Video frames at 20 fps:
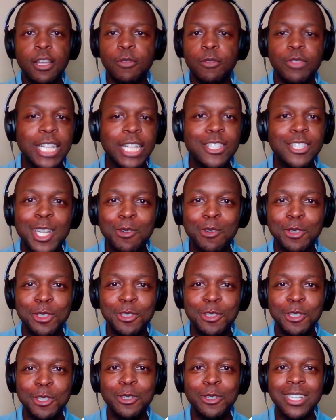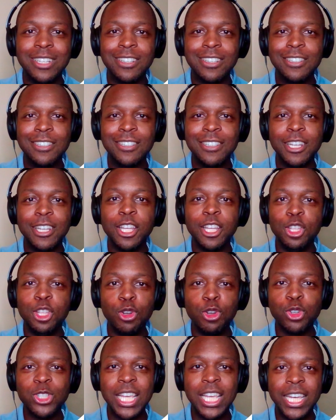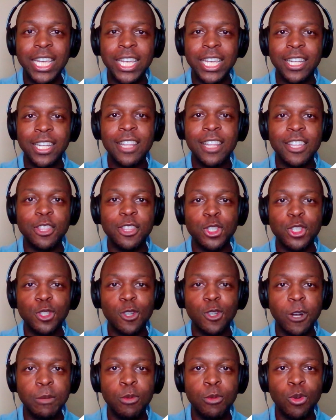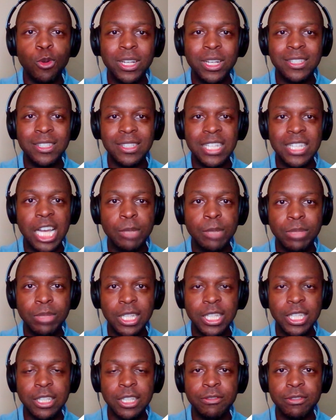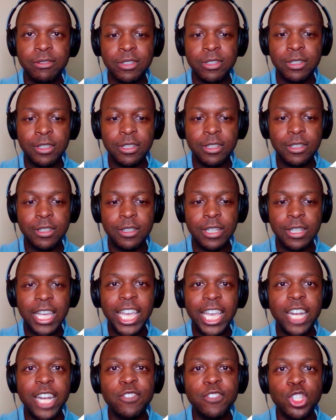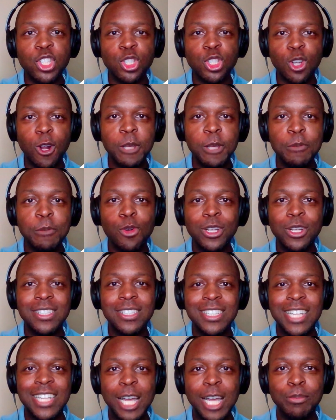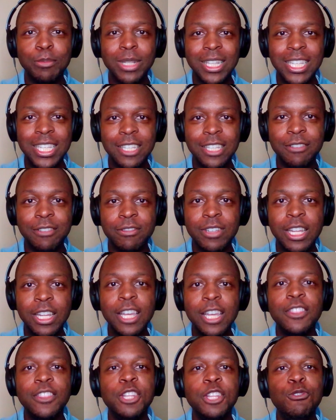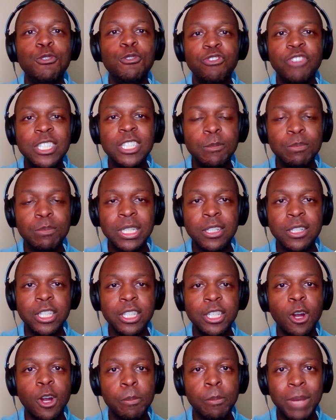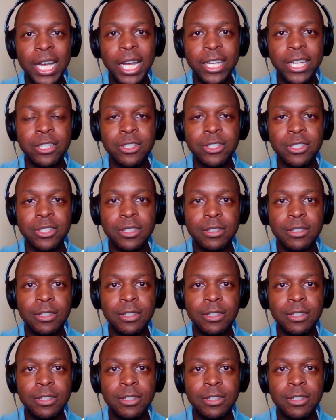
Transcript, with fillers: That's not what you're doing. You're saying that the starting point is non belief. And if the starting point is non belief, then you fundamentally are biased.